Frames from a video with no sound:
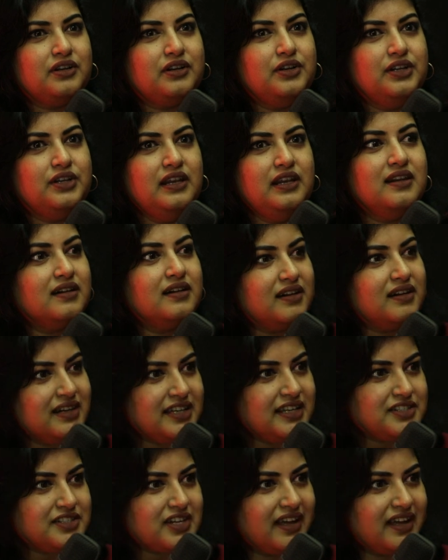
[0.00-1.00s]
learn
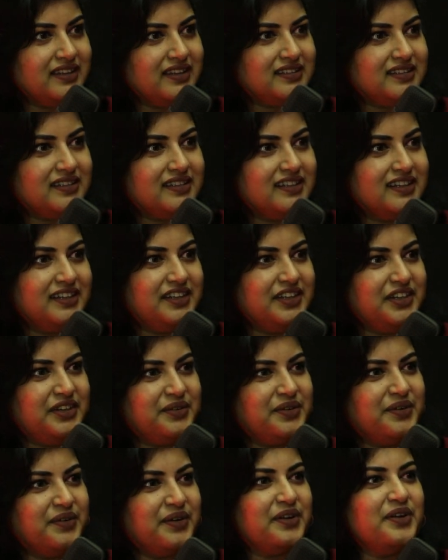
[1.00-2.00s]
each other, you
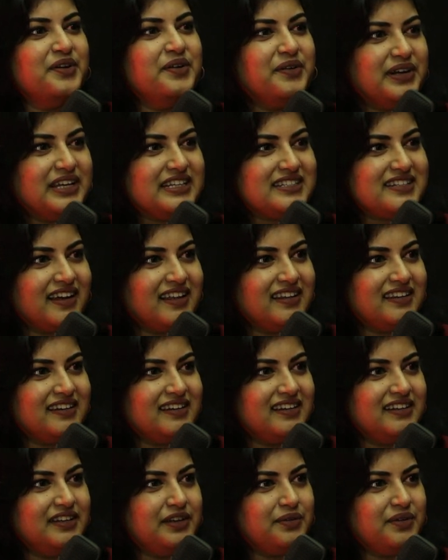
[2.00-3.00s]
don't know each other
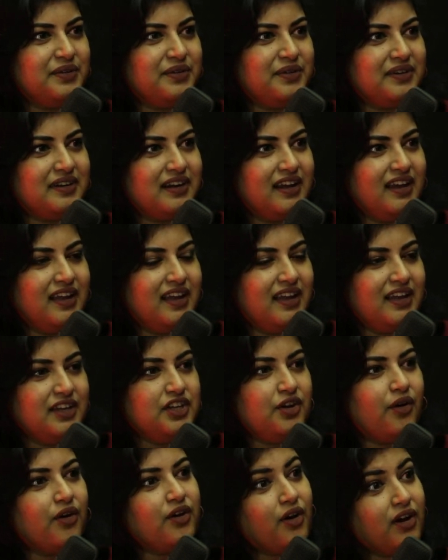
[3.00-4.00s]
you don't
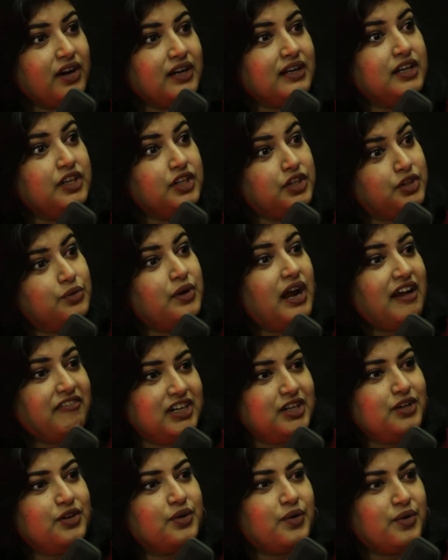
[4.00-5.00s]
you're not you
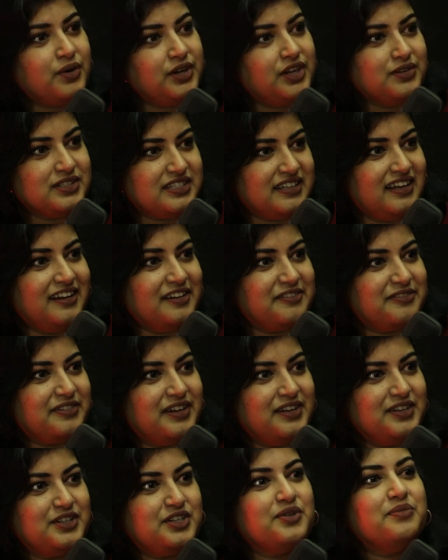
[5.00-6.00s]
haven't grown yourself
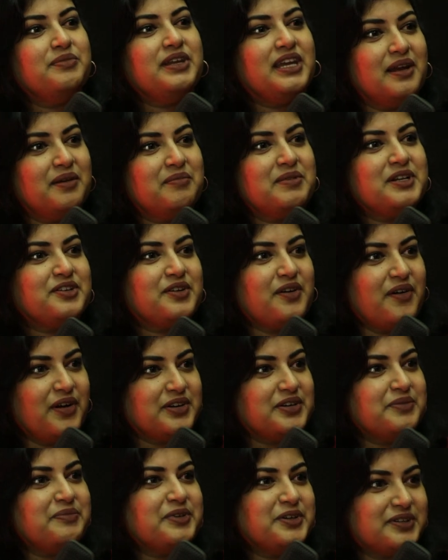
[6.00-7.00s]
Correct. to be able to Correct.
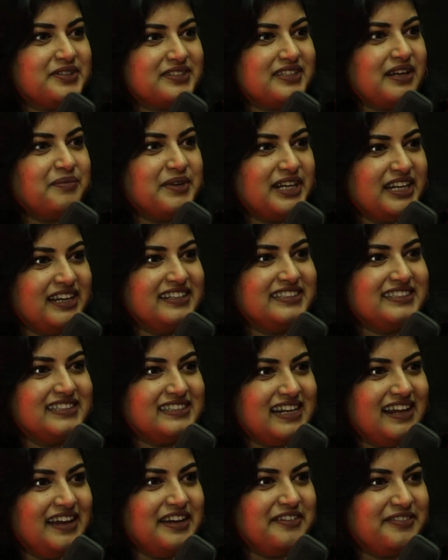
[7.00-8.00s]
contribute to somebody else's
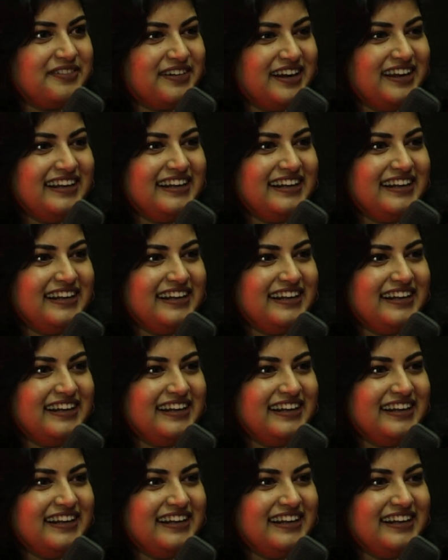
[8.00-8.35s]
life right